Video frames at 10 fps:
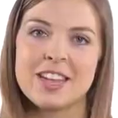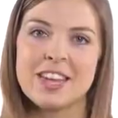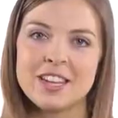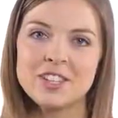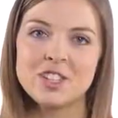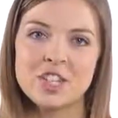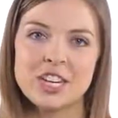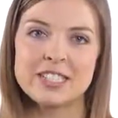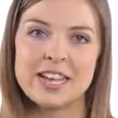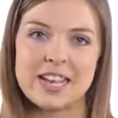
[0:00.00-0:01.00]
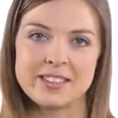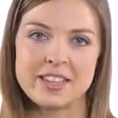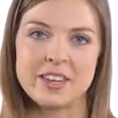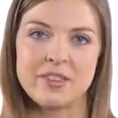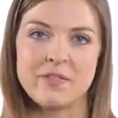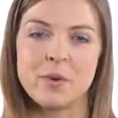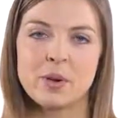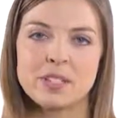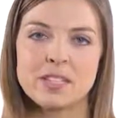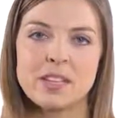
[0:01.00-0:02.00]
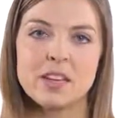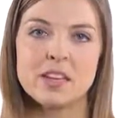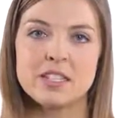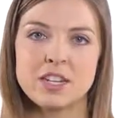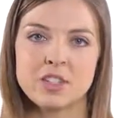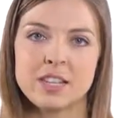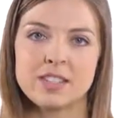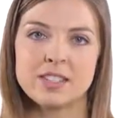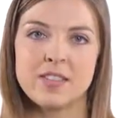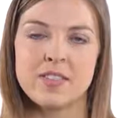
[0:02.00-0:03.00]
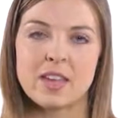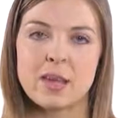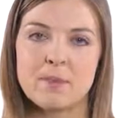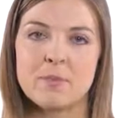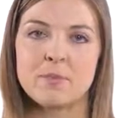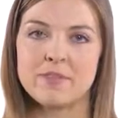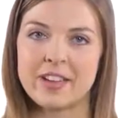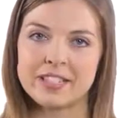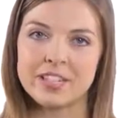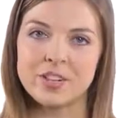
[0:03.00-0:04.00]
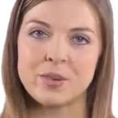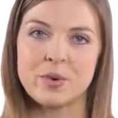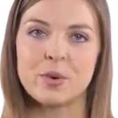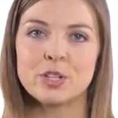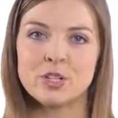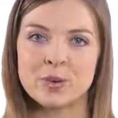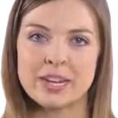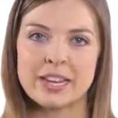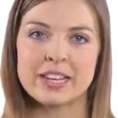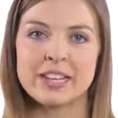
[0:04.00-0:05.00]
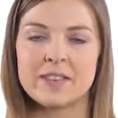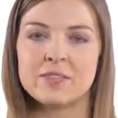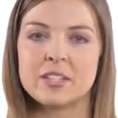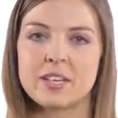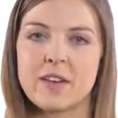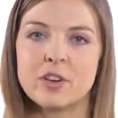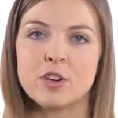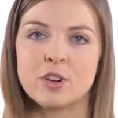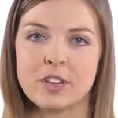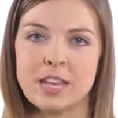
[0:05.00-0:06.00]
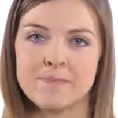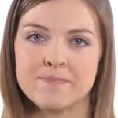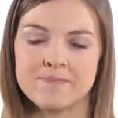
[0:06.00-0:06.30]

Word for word: Each gene tested focuses on conditions that can be prevented or treated if discovered early.